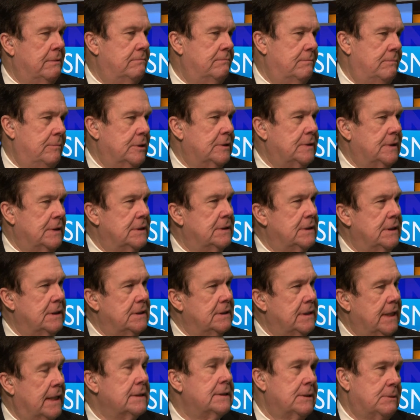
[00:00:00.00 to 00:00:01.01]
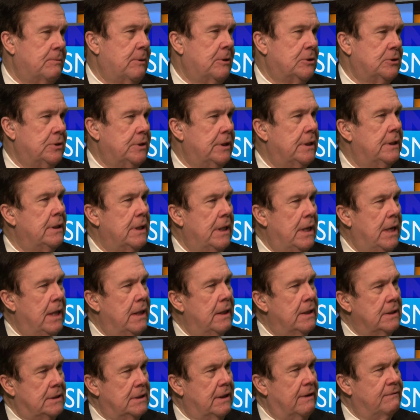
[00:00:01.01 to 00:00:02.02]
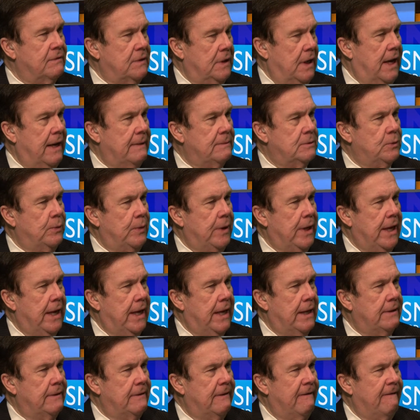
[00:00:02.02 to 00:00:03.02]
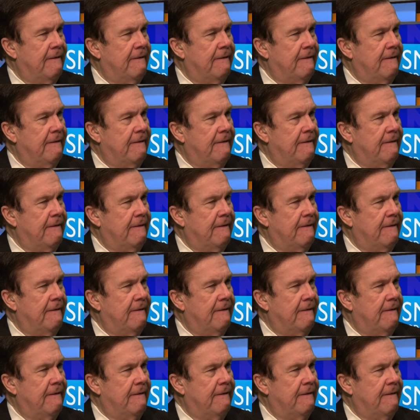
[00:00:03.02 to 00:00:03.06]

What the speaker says: business success, especially in the tough times that we had.